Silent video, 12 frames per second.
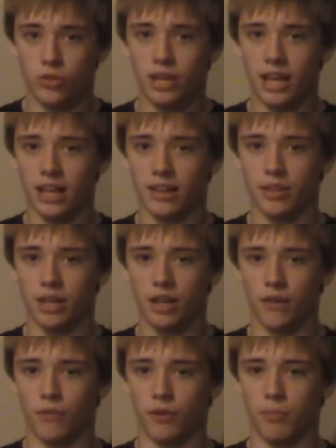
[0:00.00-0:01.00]
You can't
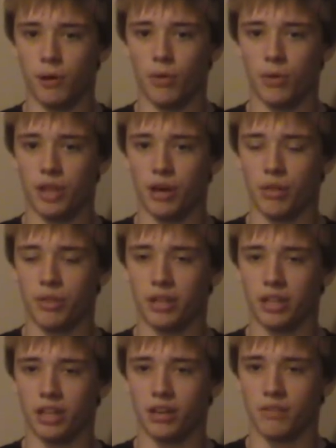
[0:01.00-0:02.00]
think of football without
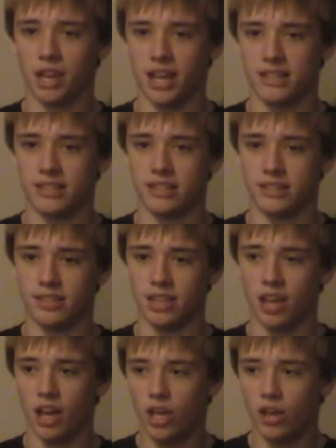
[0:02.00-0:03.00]
thinking of the SEC.
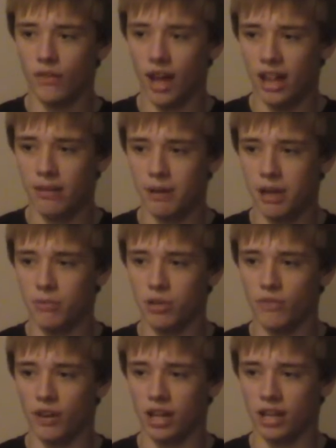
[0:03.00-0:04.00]
You have Alabama,
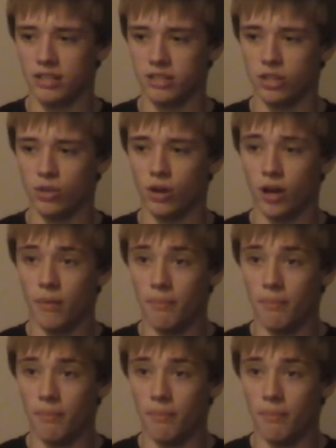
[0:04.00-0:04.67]
you have LSU.